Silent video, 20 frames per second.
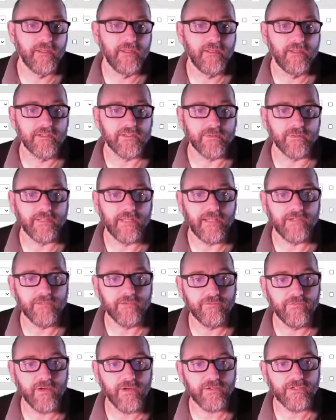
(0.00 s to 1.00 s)
So I'm going to enter
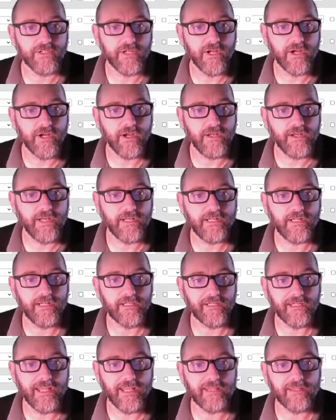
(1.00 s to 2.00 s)
varchar, and I need a
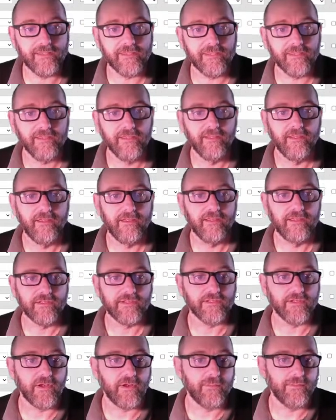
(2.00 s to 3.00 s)
length,
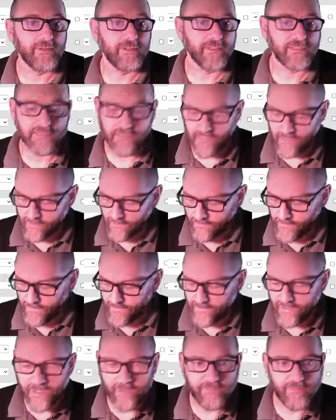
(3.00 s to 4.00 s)
so I'm going to say that their
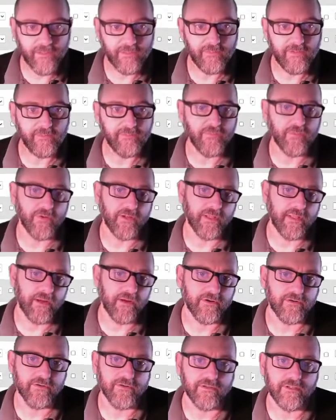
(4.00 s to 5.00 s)
name can be 40
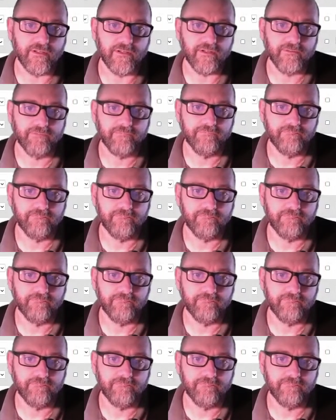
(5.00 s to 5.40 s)
characters long.